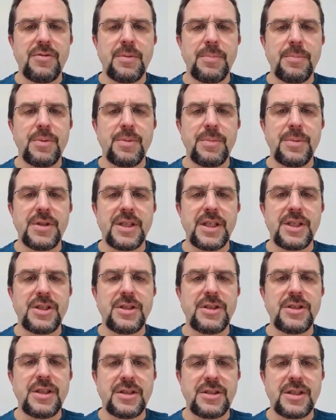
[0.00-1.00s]

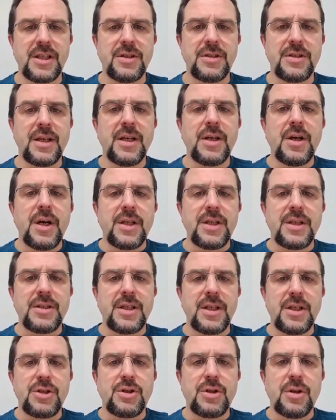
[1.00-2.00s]
implementation details like
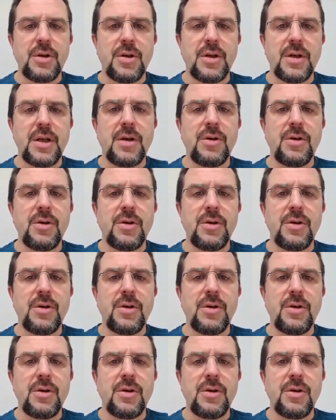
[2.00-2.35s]
architecture,